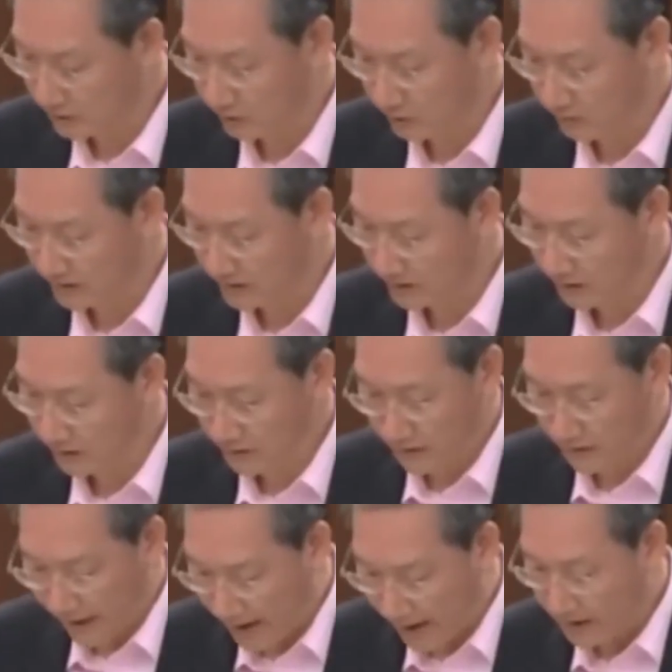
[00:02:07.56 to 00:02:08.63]
groups
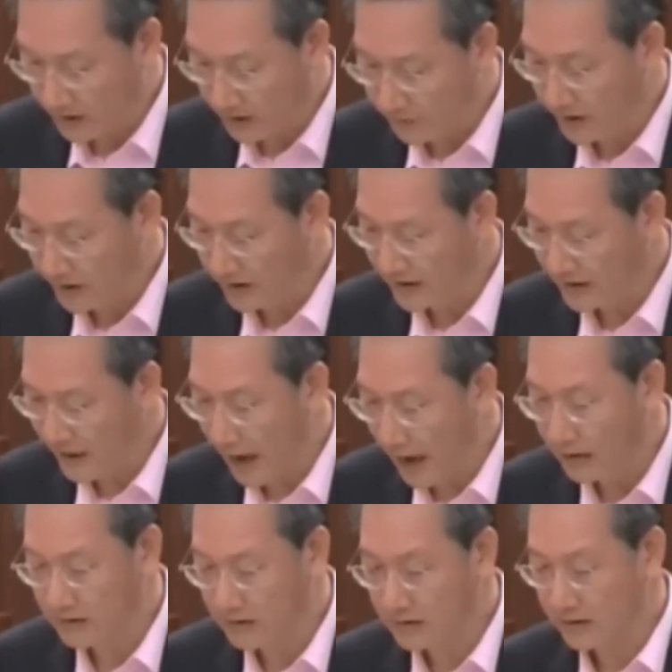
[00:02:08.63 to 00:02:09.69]
and community
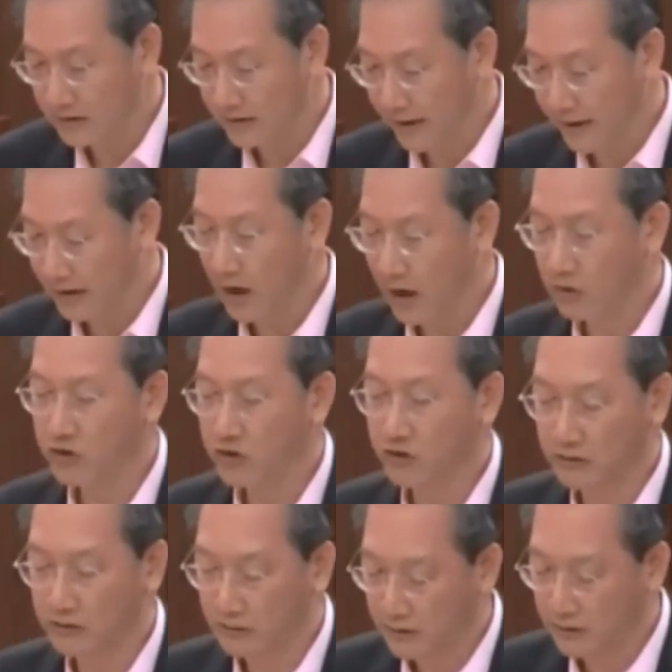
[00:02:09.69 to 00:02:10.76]
arts and
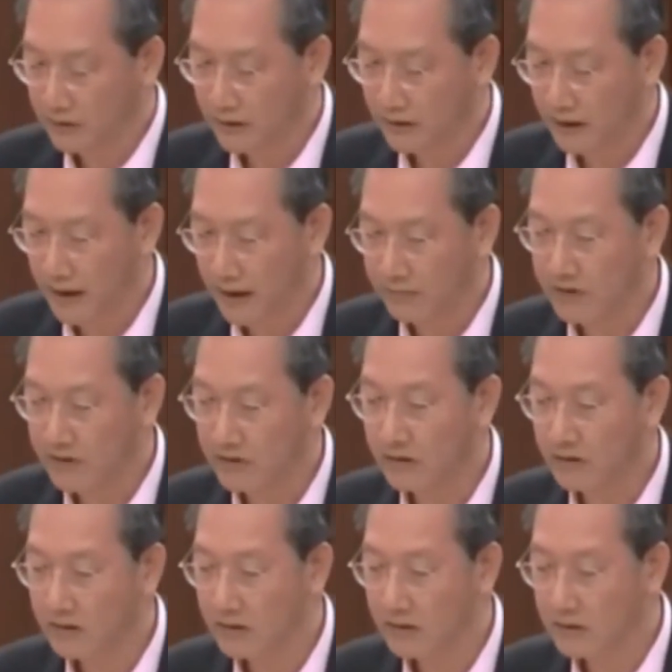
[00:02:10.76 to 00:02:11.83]
cultural clubs,
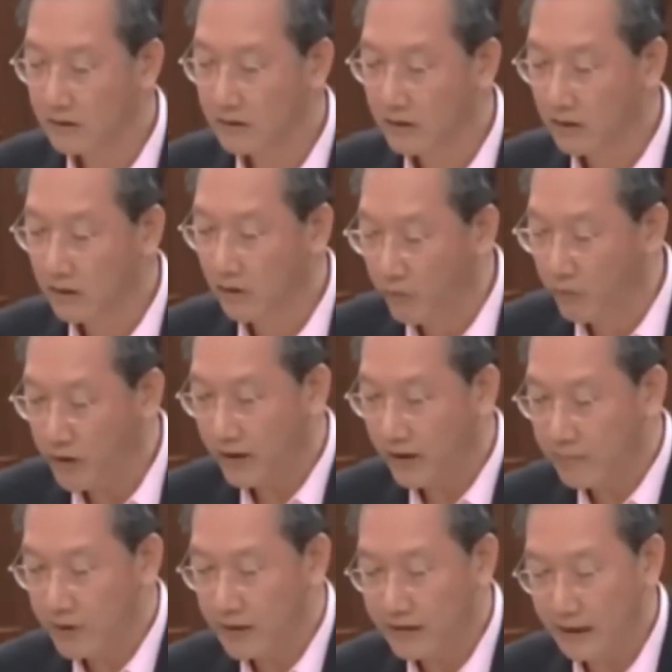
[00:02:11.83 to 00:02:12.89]
which have
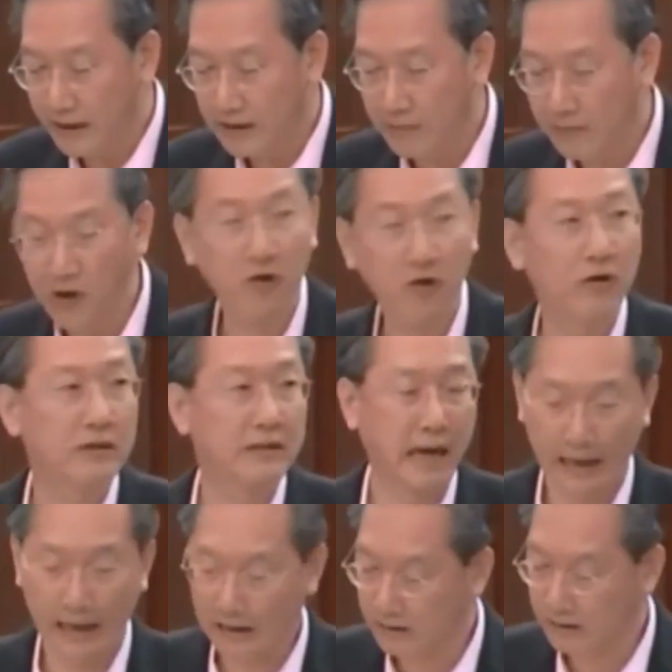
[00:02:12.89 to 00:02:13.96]
been set up across the
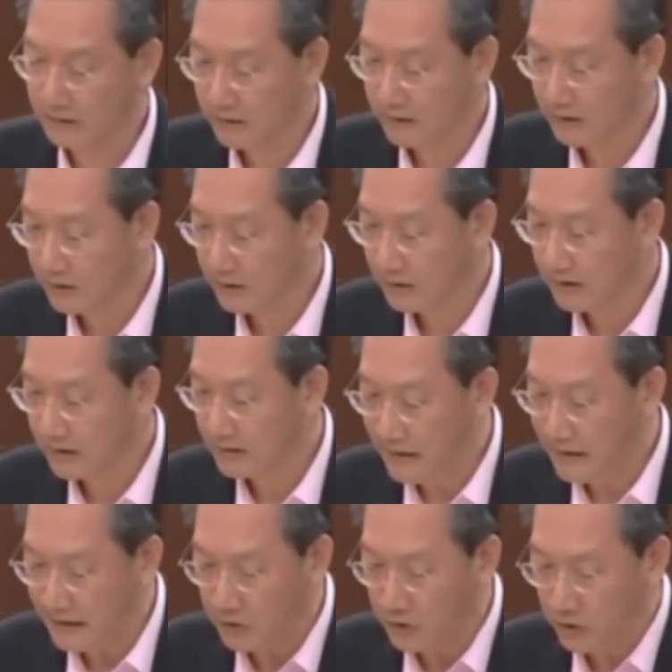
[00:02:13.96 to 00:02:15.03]
island.
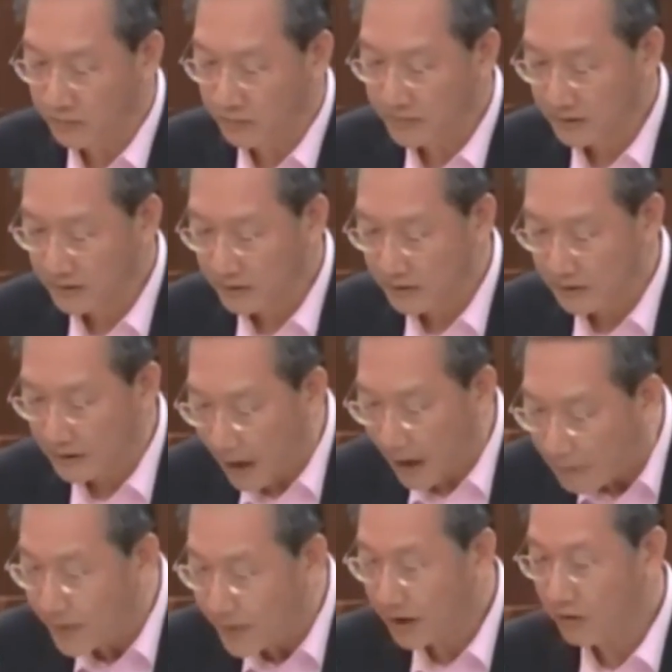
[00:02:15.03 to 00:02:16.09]
These groups are
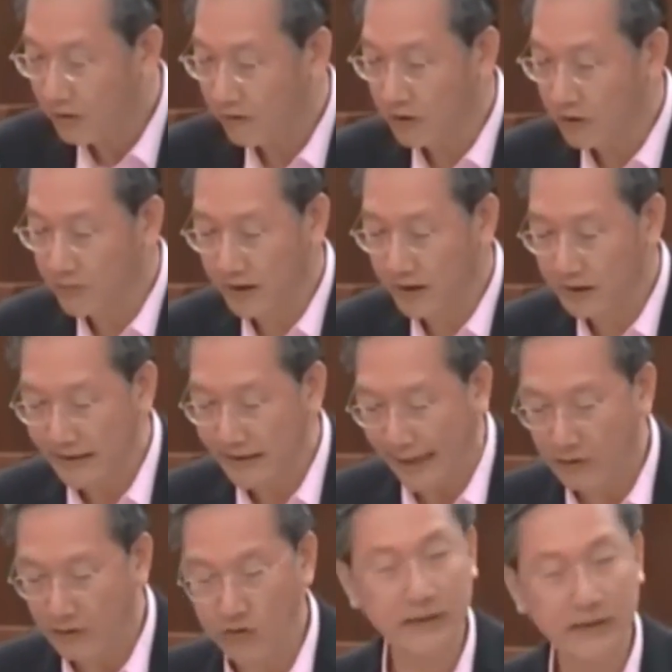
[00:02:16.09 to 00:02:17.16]
made up of community
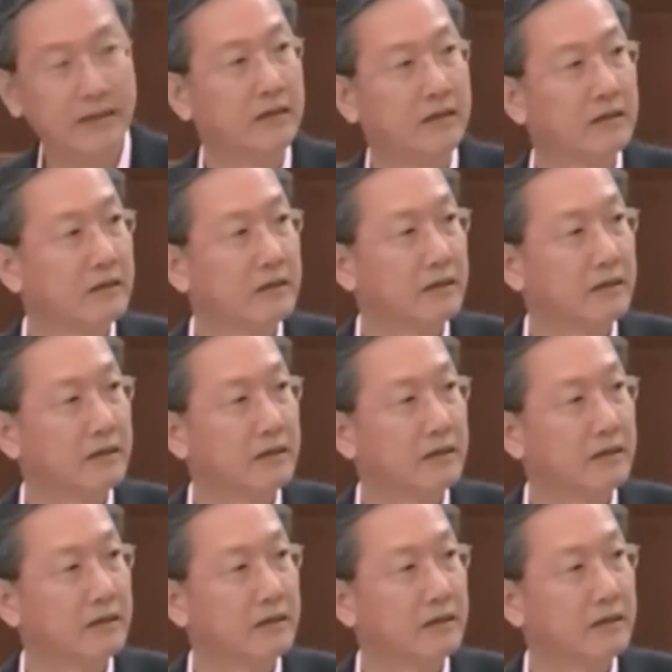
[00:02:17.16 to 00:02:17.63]
enthusiasts